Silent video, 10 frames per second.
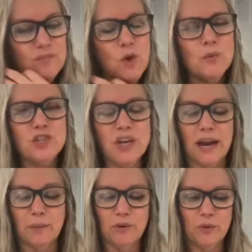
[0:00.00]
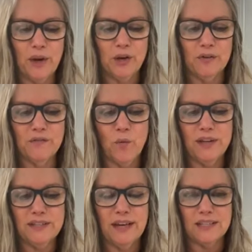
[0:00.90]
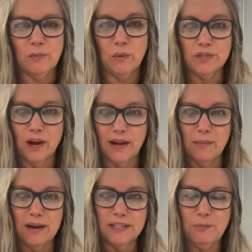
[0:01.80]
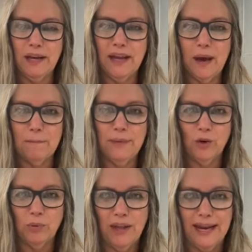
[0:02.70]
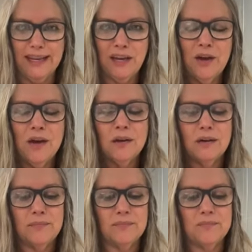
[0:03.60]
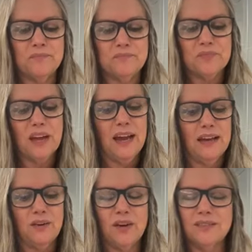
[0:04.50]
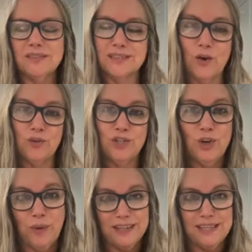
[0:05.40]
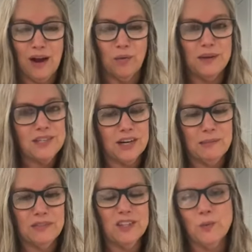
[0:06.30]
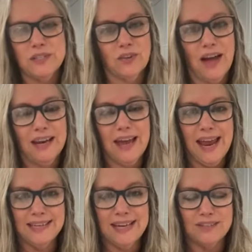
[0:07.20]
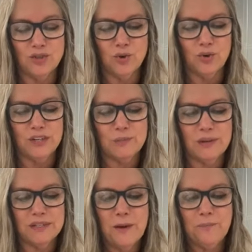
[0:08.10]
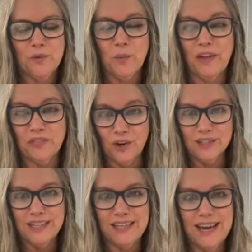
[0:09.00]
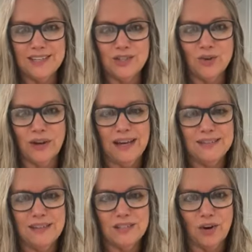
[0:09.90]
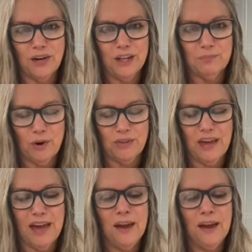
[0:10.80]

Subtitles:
was chat number 346, and we were talking about speeding up meal planning. And so 2 weeks ago when we talked about this, we still had 8 days until Christmas. We had 13 days until Casey's 30th birthday.